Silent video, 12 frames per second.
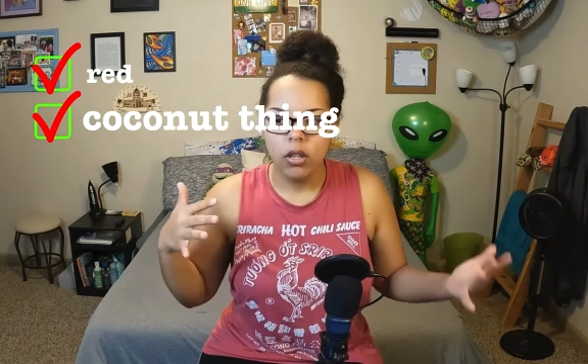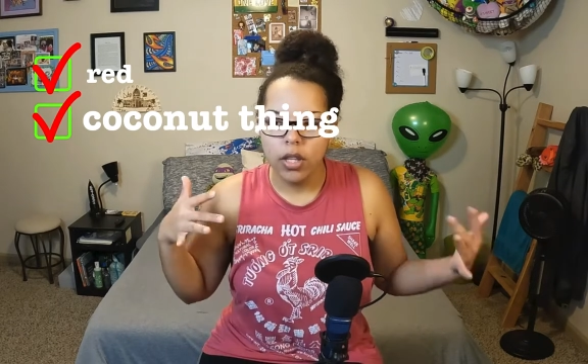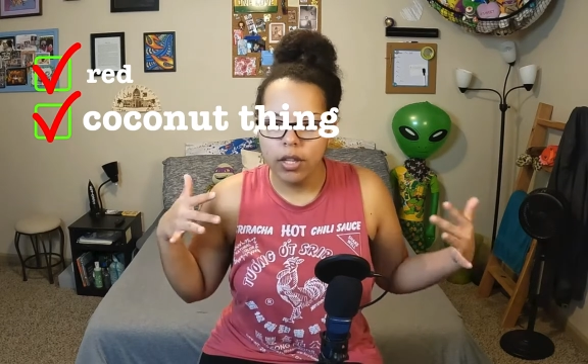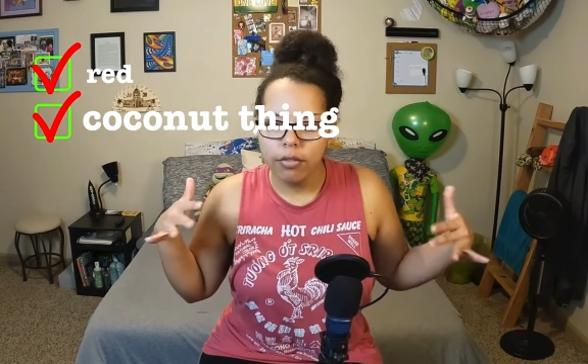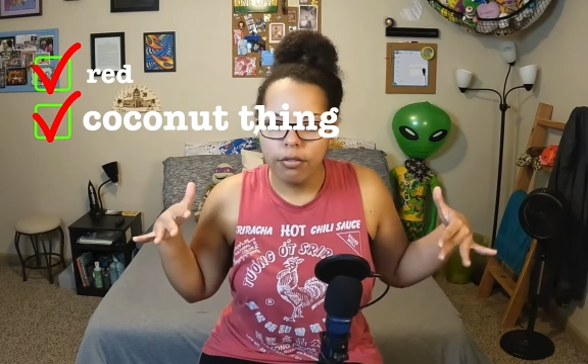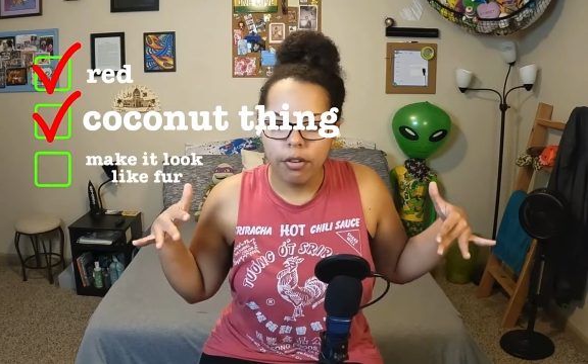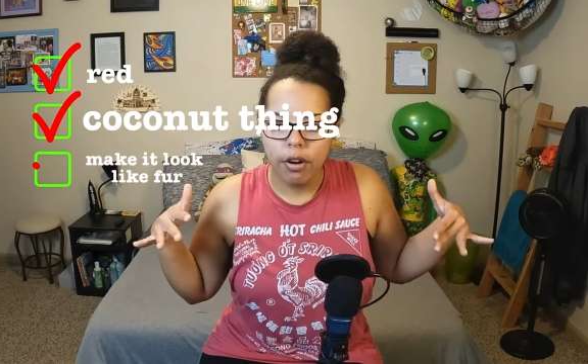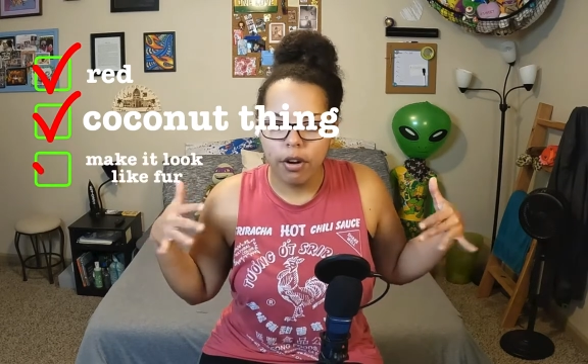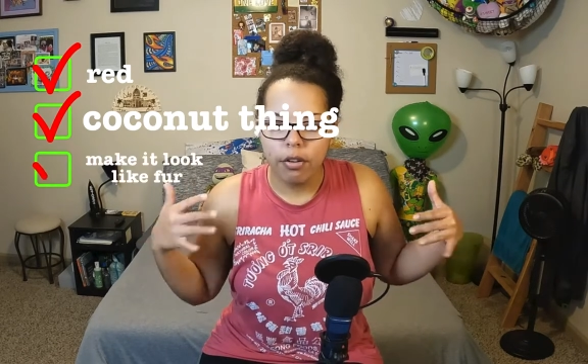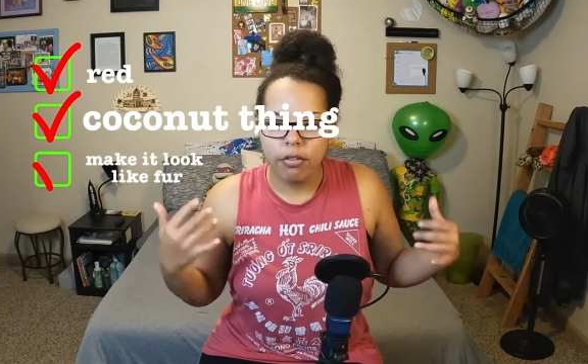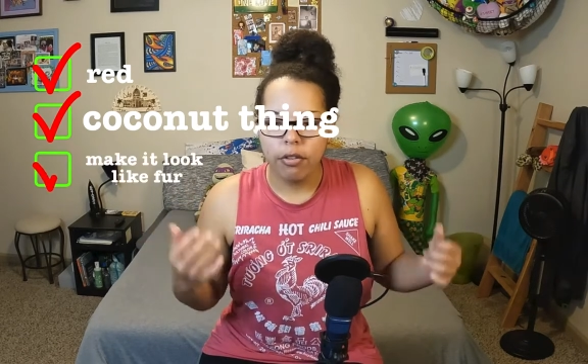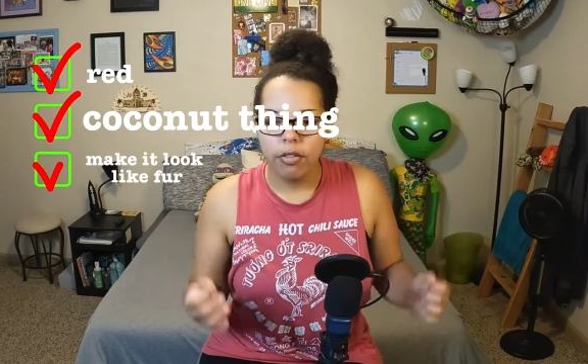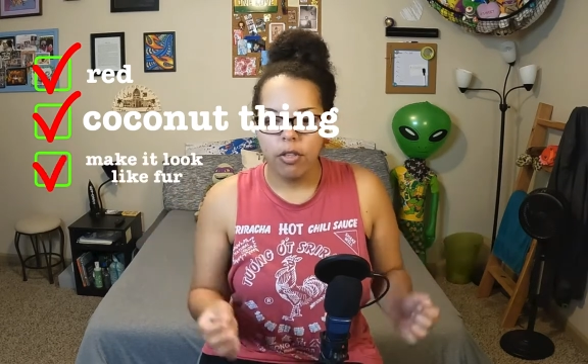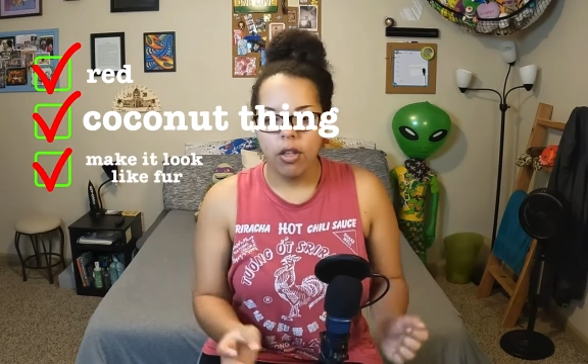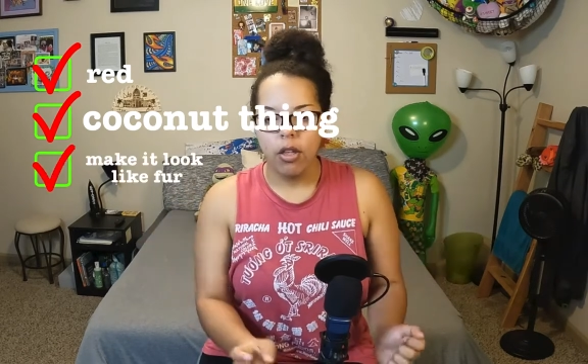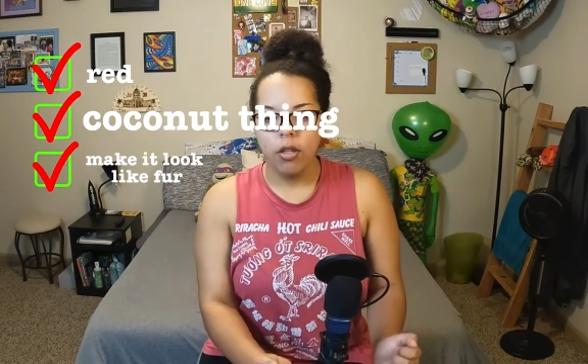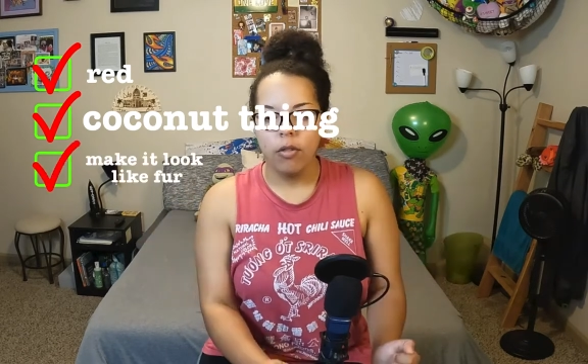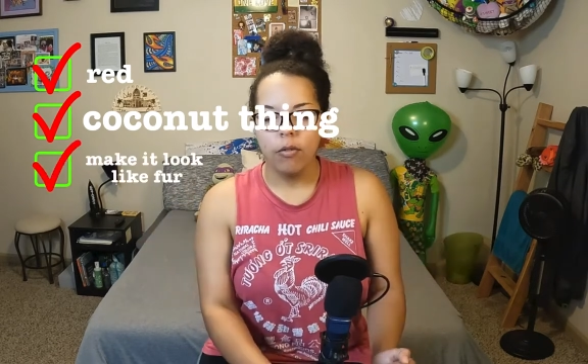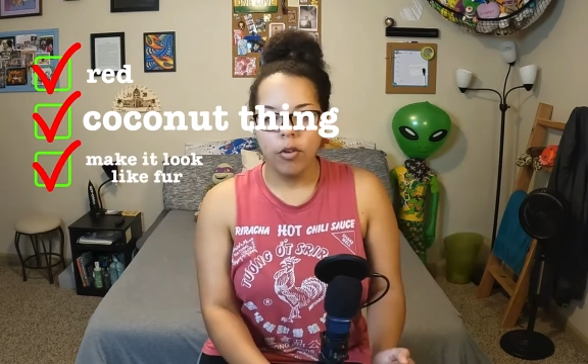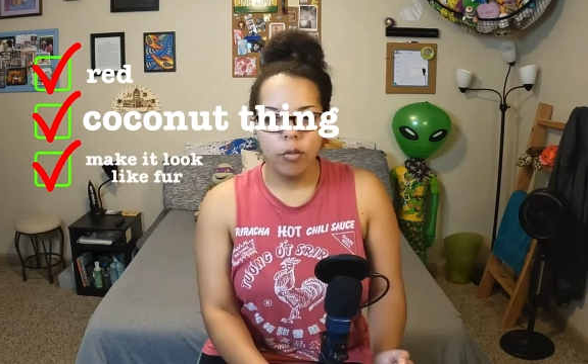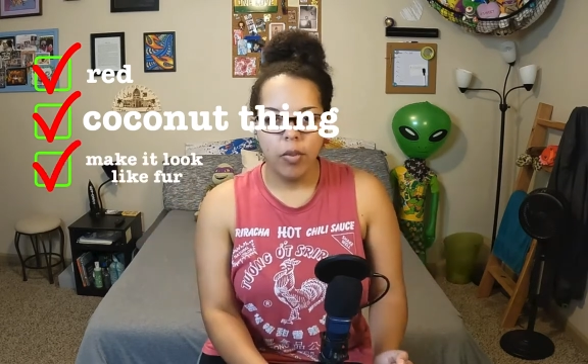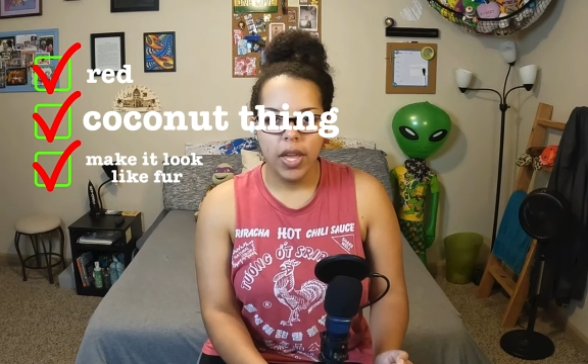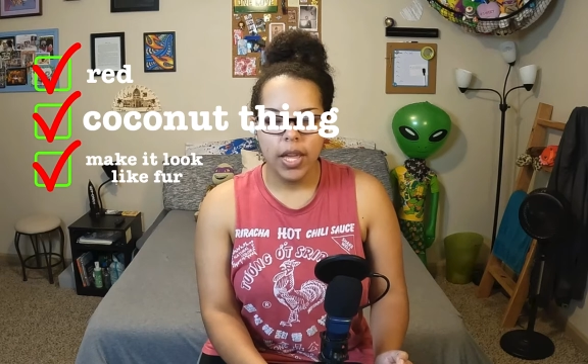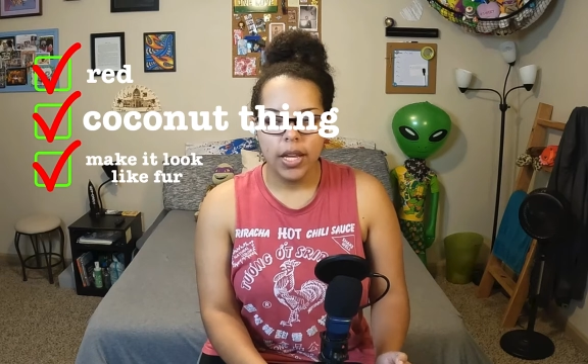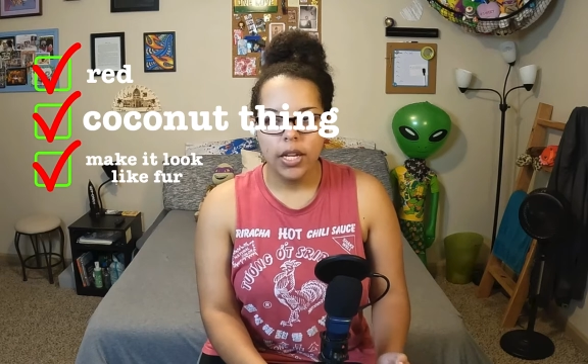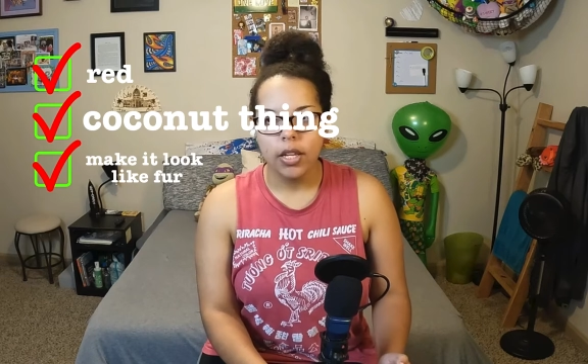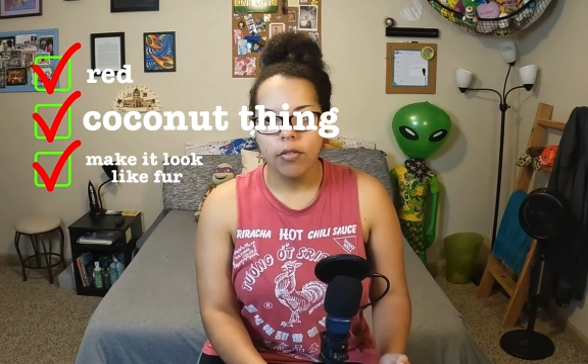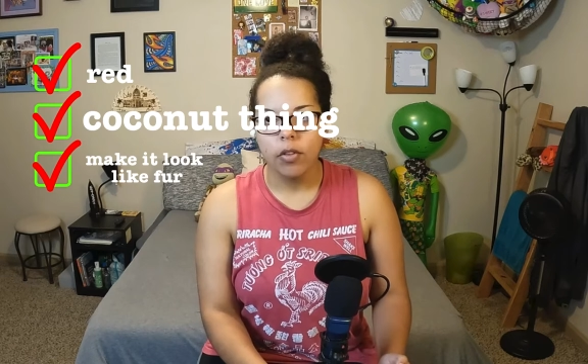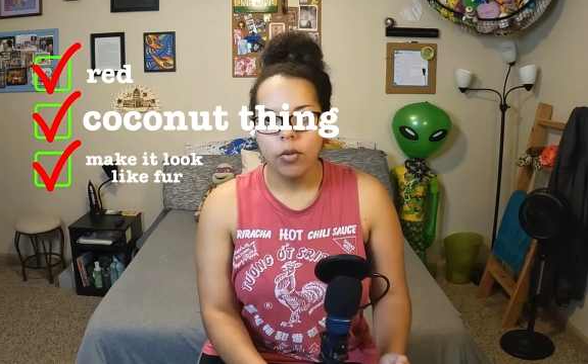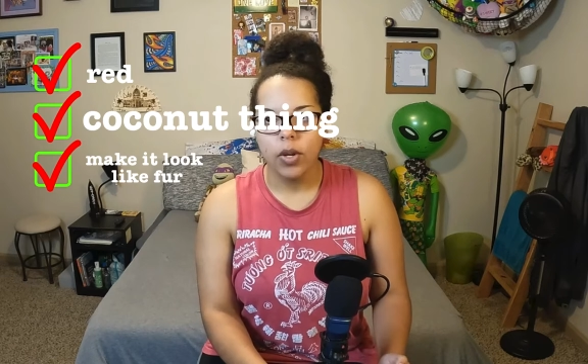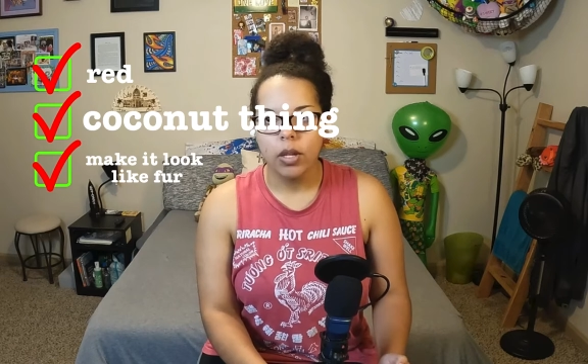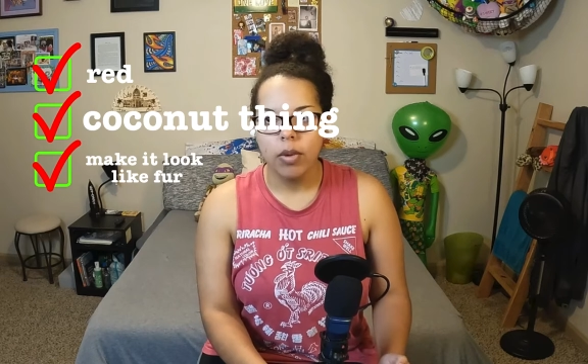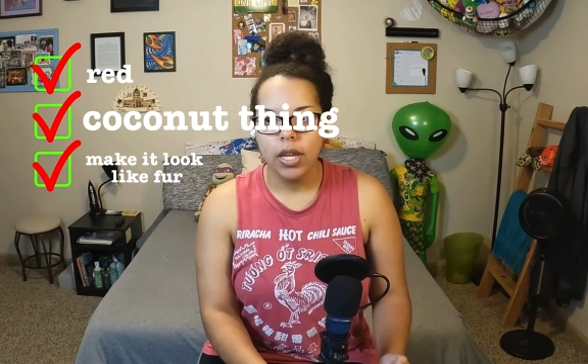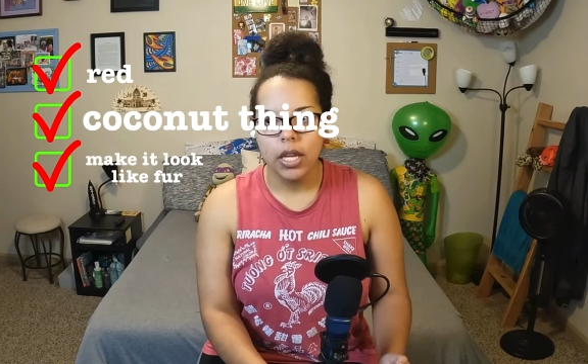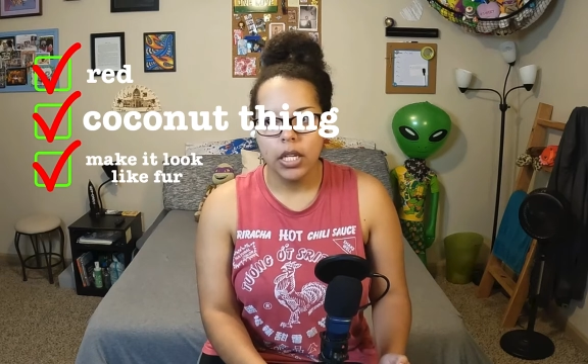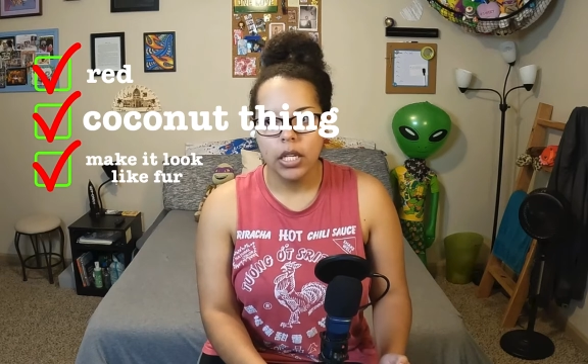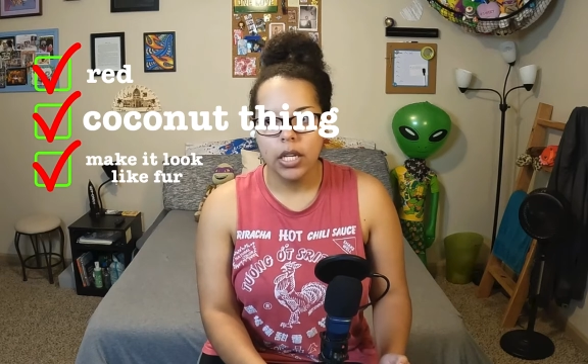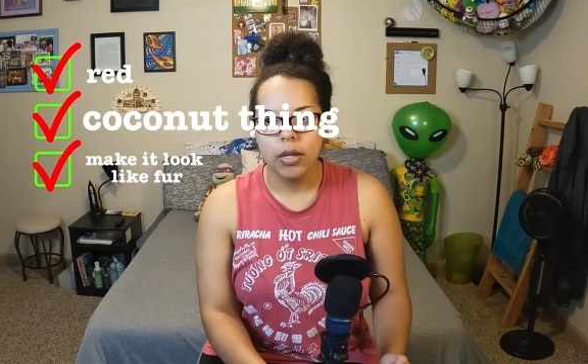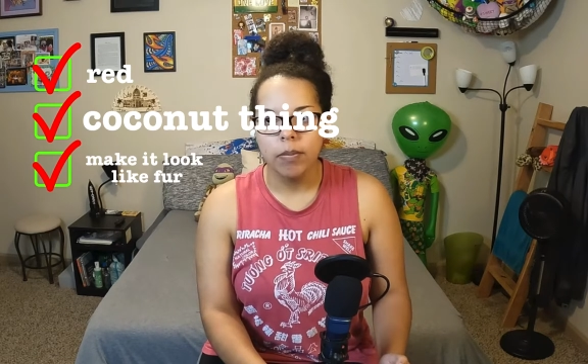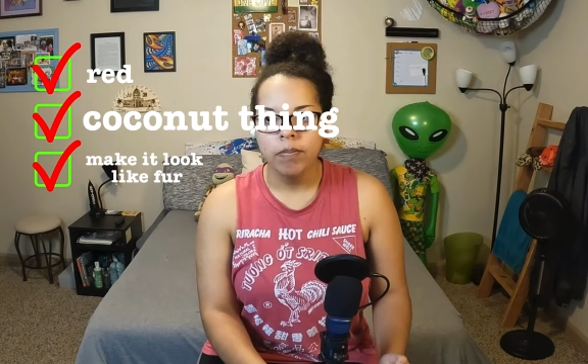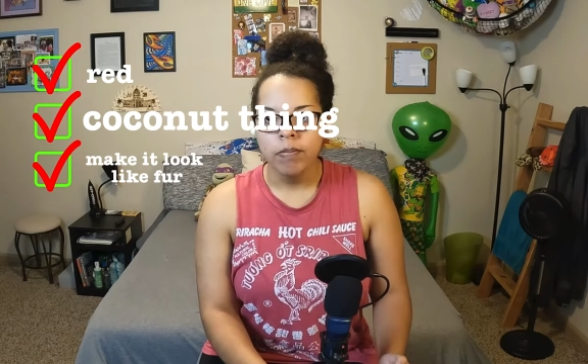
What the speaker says: like, fur for the red panda.